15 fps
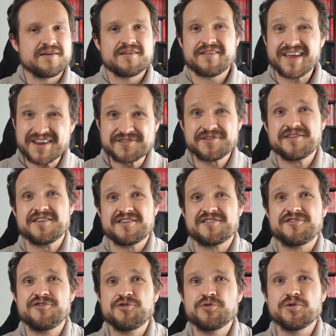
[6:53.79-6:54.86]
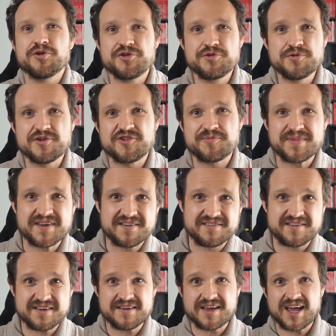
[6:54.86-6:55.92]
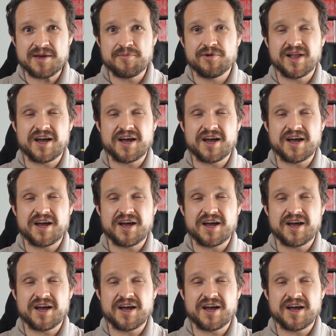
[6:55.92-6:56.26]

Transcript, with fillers: Thanks to this dual U S B C cable,